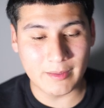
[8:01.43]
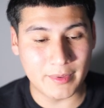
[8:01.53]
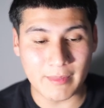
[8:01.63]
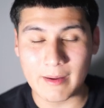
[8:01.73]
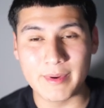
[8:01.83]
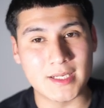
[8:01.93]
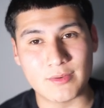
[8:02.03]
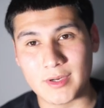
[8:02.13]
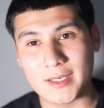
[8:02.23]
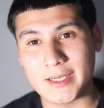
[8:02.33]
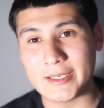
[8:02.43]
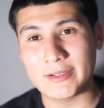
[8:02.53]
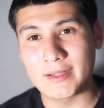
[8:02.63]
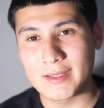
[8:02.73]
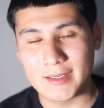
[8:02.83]
be my best work now.
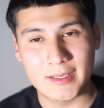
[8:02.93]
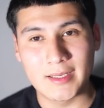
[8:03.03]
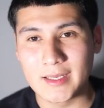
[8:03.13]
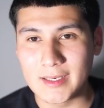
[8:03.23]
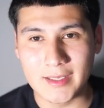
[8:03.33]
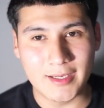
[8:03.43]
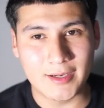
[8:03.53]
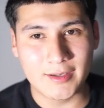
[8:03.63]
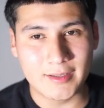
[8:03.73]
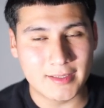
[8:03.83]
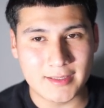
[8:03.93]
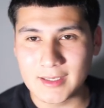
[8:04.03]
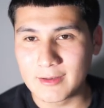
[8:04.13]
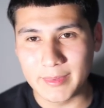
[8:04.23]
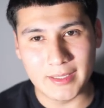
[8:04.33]
In a year, it's
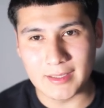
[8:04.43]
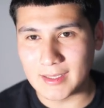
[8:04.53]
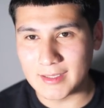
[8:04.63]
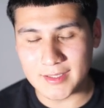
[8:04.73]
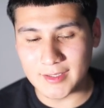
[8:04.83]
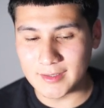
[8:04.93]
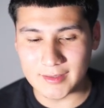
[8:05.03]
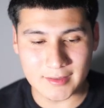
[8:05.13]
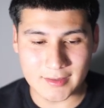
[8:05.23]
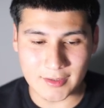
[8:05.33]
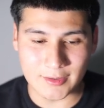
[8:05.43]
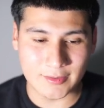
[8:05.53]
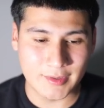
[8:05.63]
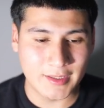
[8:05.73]
gonna be not as good. So